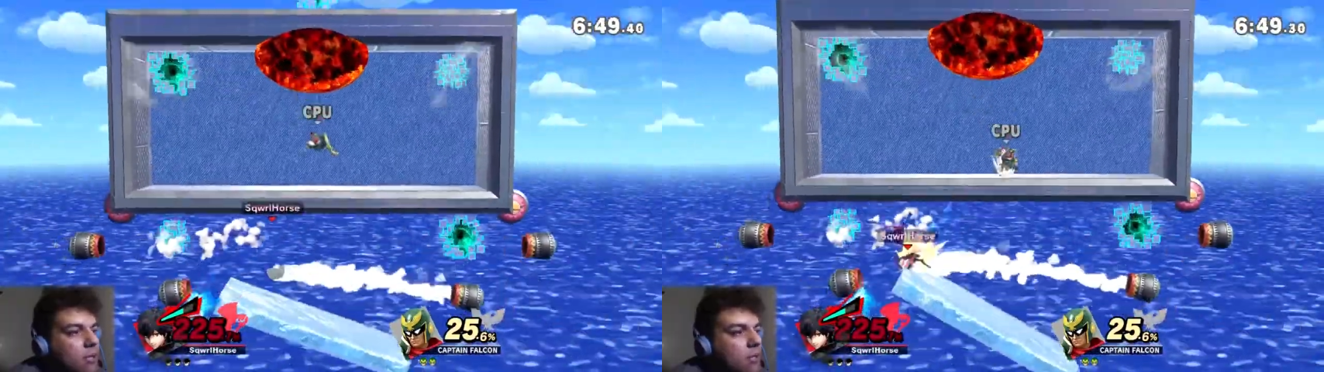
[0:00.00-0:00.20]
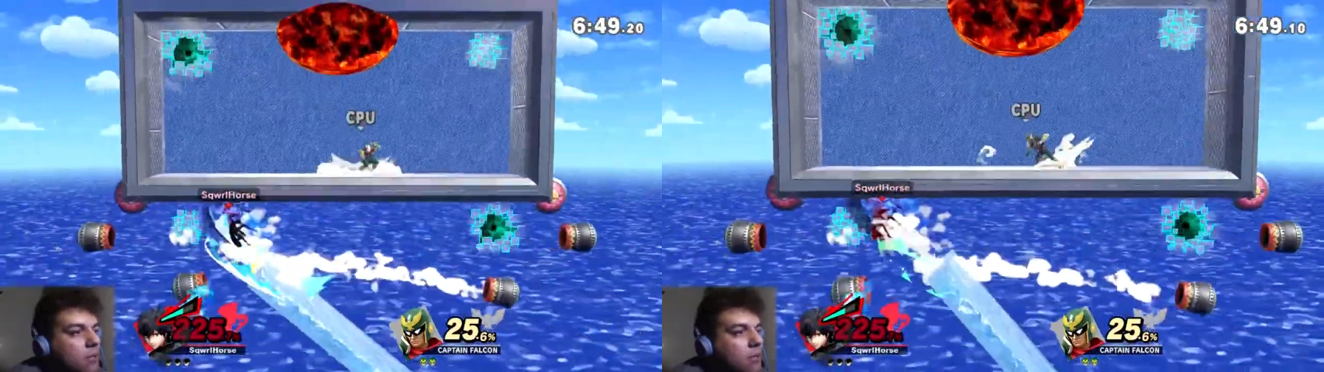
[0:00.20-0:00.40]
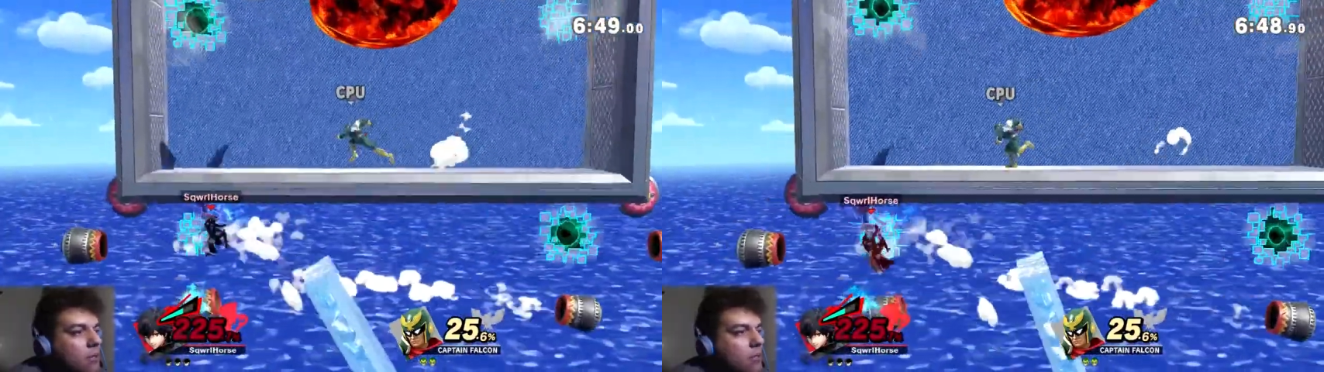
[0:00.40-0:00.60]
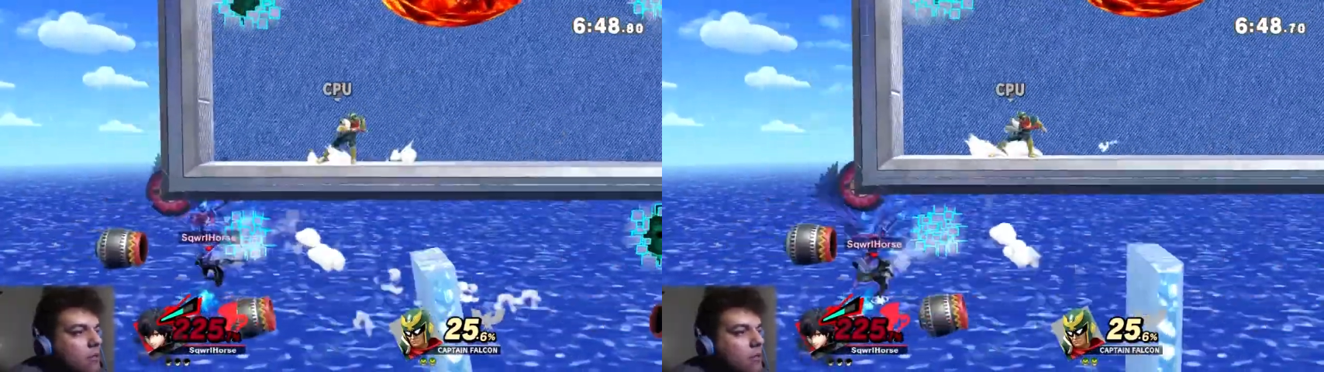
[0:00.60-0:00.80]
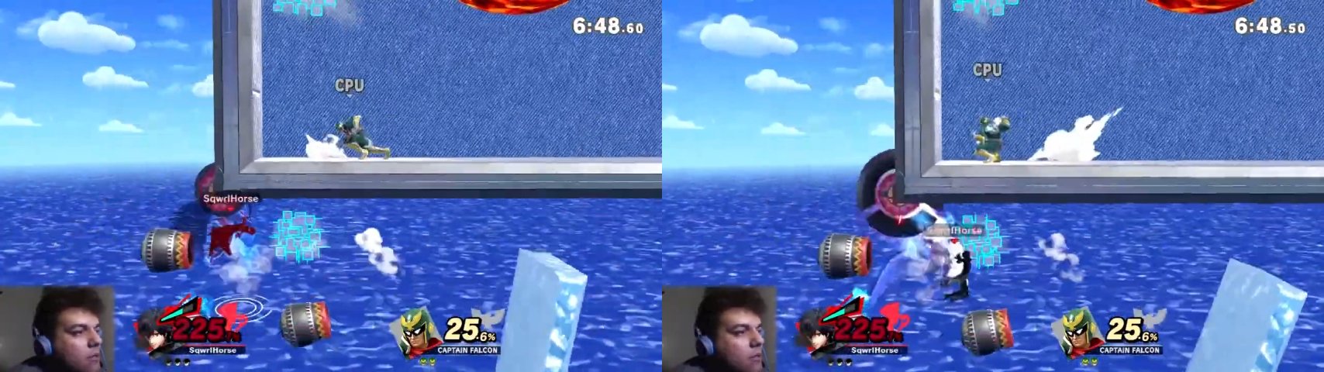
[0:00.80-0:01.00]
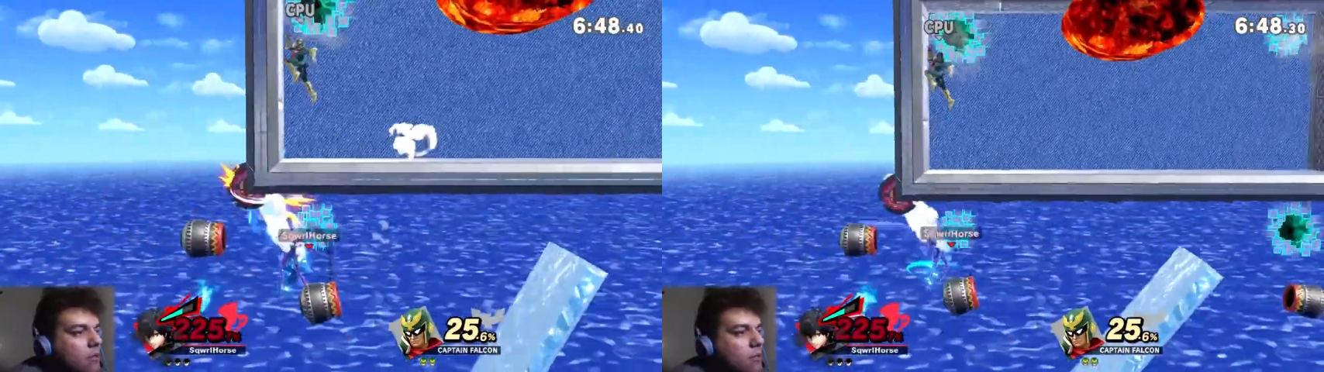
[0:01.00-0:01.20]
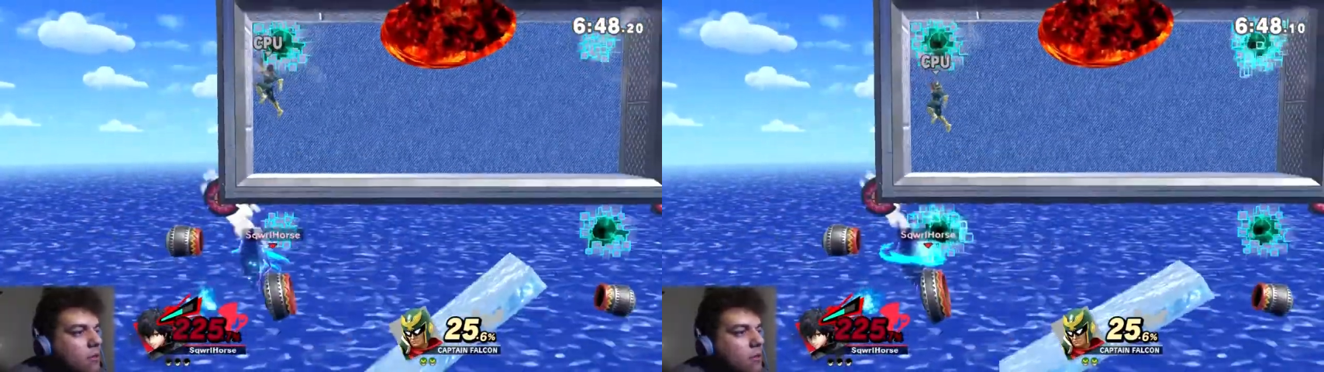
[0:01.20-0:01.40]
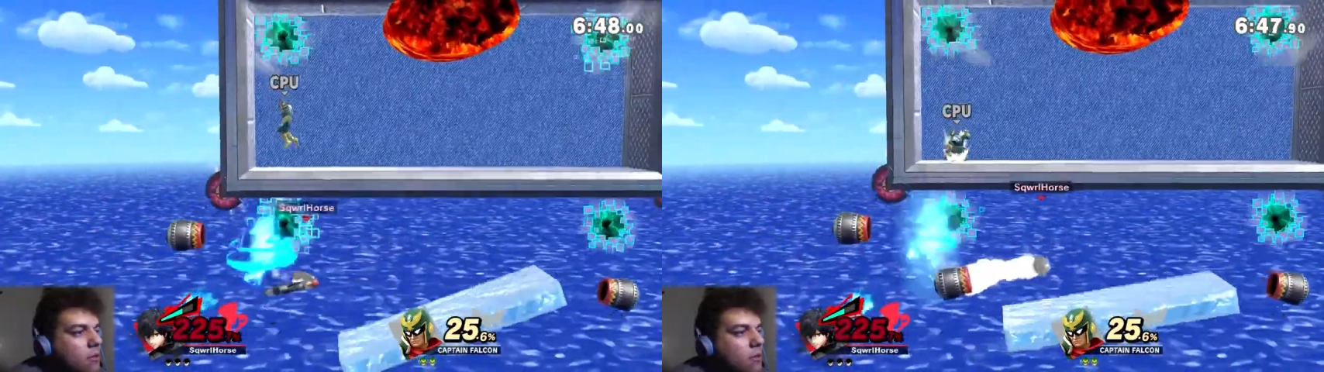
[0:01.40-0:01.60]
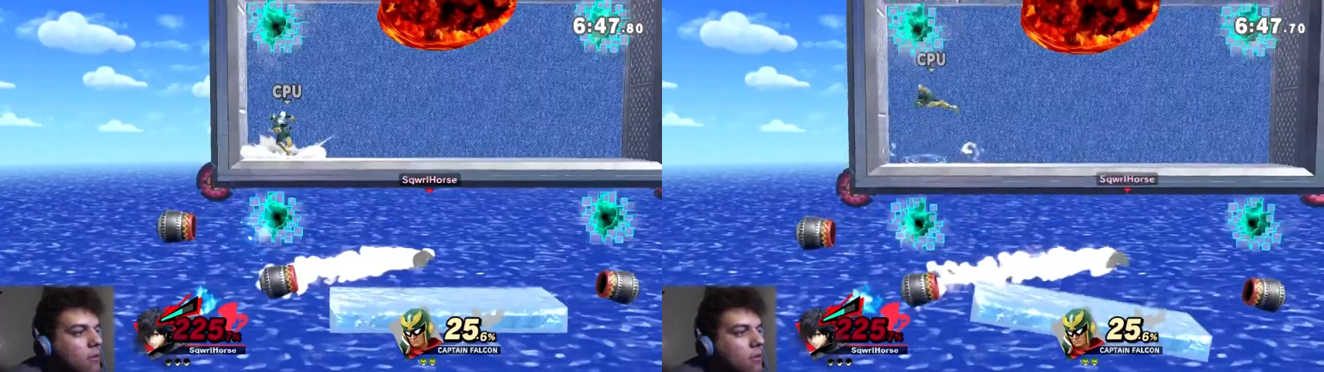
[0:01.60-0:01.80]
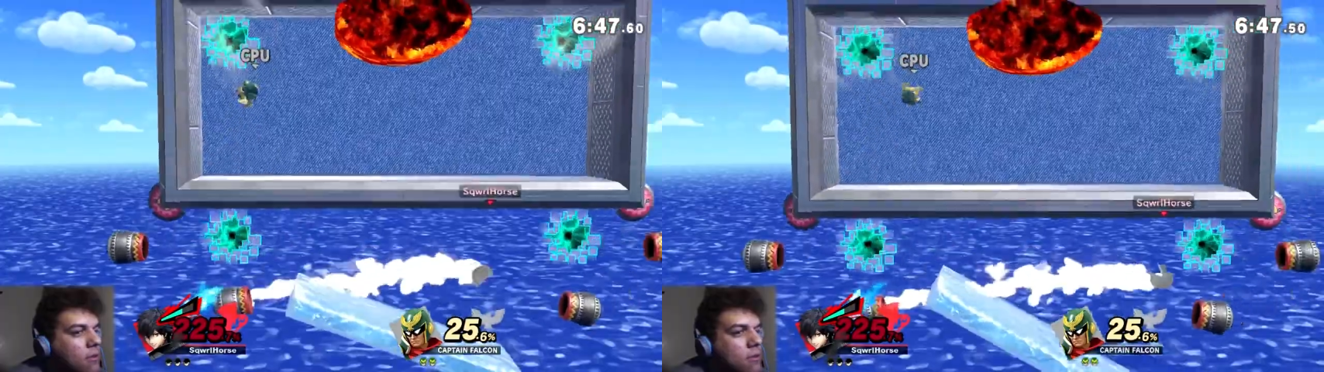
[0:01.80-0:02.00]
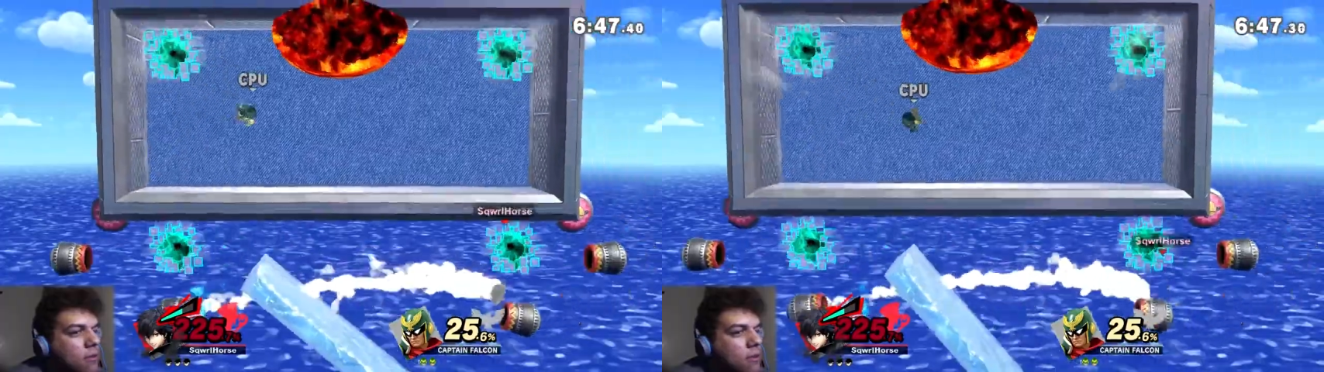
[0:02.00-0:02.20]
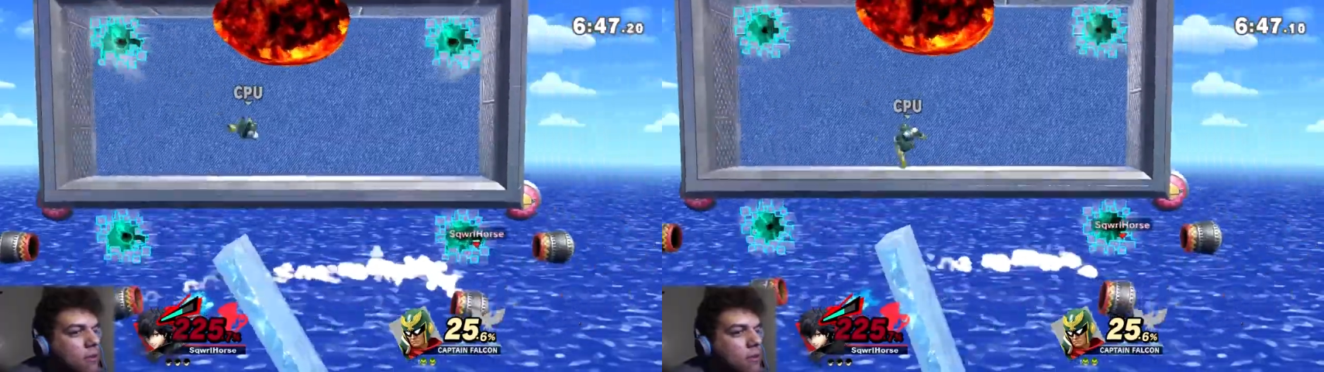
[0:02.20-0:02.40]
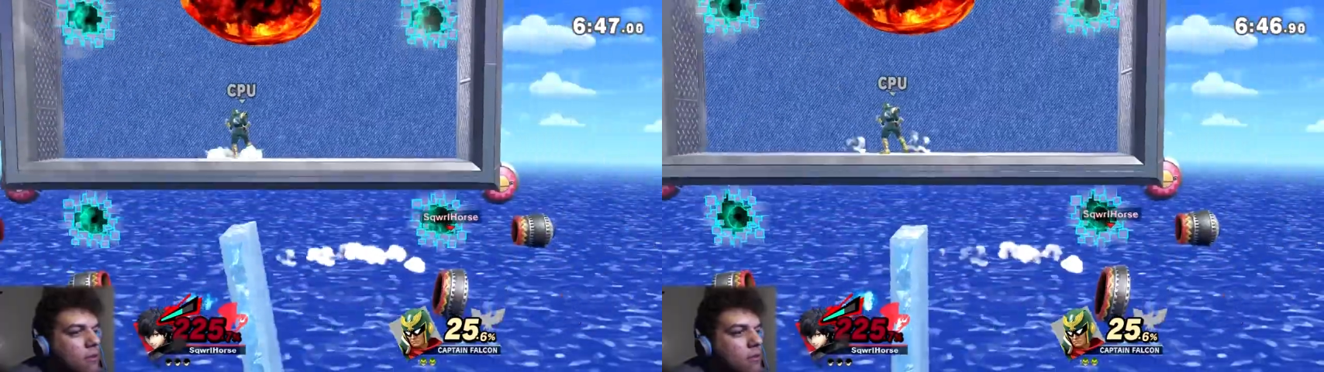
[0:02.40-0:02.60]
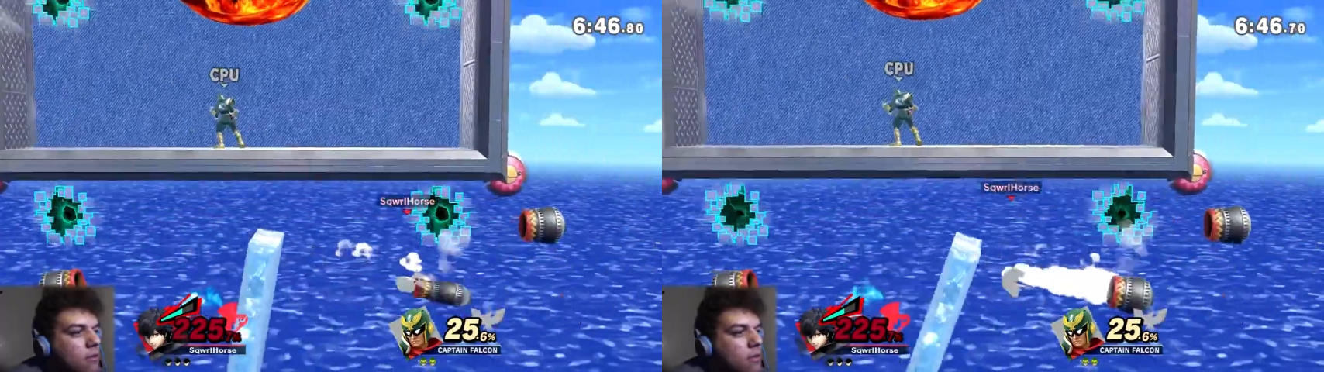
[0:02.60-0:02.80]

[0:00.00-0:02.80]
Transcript: (silence)